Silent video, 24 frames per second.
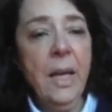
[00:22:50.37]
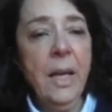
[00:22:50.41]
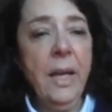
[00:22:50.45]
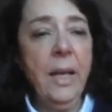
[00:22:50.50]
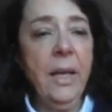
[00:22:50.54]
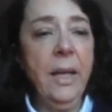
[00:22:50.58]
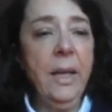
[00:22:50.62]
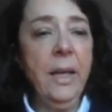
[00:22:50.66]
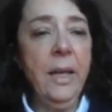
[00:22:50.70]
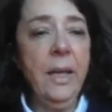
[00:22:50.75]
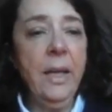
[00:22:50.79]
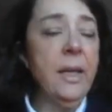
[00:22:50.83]

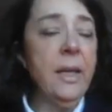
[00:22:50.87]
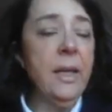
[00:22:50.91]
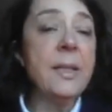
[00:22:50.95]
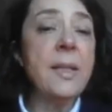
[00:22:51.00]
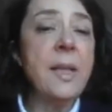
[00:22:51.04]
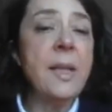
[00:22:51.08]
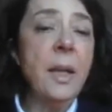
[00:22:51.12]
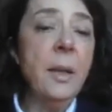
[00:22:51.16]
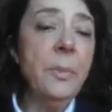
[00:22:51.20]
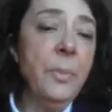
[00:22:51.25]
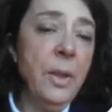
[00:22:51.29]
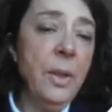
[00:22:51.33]
In
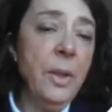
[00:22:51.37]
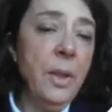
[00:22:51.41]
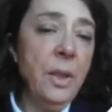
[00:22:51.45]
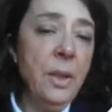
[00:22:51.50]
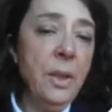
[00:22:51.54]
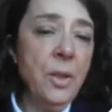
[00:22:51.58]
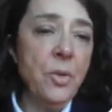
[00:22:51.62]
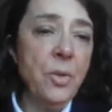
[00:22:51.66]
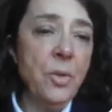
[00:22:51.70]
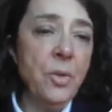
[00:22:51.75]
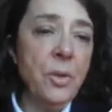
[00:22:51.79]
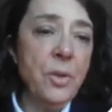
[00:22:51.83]
NSIP,
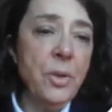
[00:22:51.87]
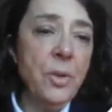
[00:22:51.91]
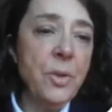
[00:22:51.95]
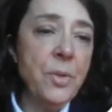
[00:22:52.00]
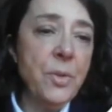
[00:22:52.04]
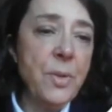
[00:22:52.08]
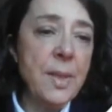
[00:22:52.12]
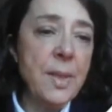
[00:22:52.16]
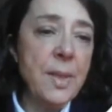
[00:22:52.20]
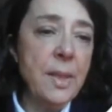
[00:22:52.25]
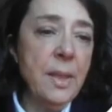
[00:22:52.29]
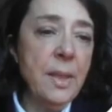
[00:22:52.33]
you are going to
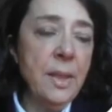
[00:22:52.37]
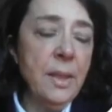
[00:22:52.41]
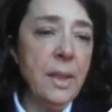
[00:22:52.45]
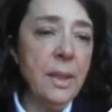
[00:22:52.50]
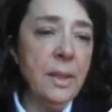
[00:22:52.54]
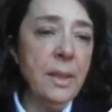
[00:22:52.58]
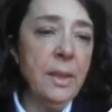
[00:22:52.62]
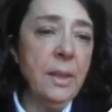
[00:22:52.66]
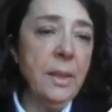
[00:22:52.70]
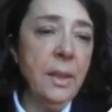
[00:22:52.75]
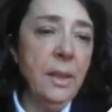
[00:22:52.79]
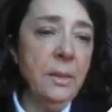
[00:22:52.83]
see that